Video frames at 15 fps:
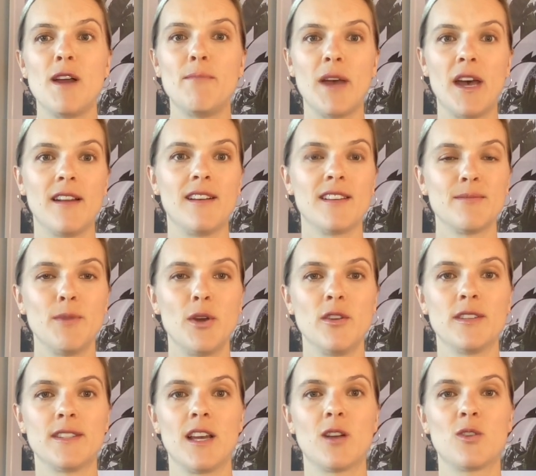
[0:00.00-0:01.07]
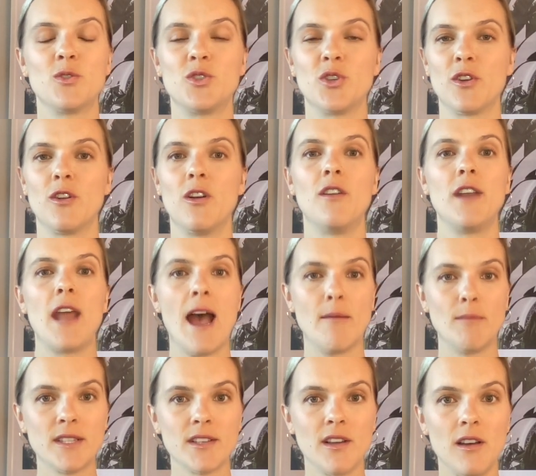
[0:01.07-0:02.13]
Badass Motorcycle Journal on
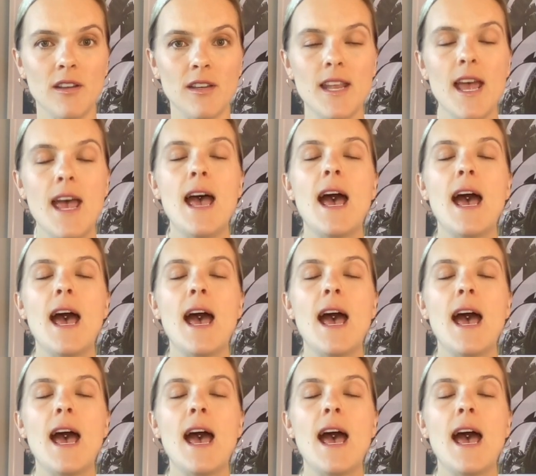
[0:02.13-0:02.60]
Amazon